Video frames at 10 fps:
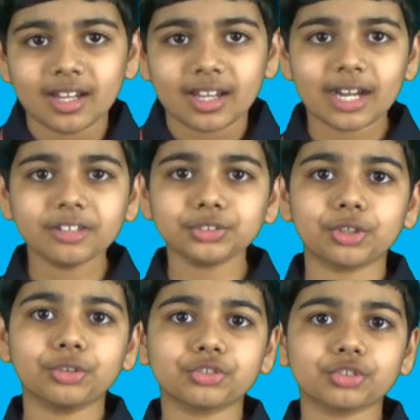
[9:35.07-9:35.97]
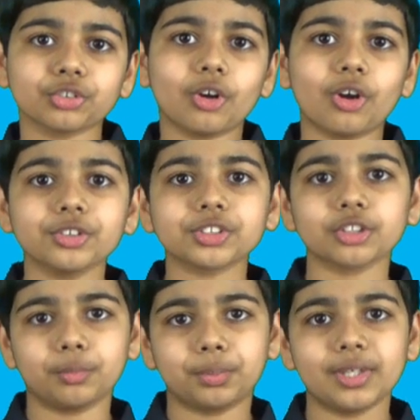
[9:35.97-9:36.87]
Agriculture
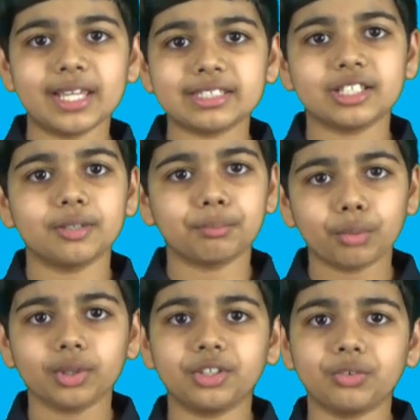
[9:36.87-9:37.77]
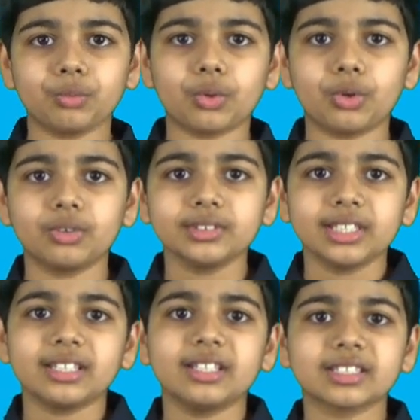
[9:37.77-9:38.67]
also plays an important role
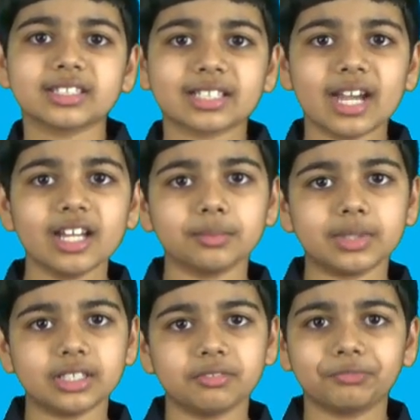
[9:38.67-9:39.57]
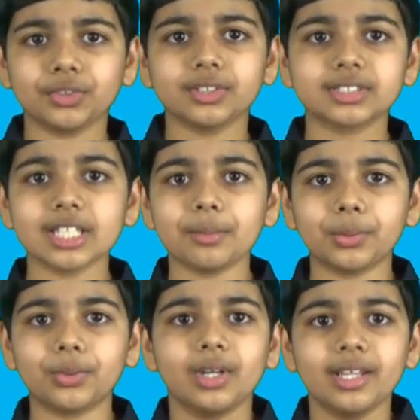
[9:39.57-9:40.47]
in its economy. For example,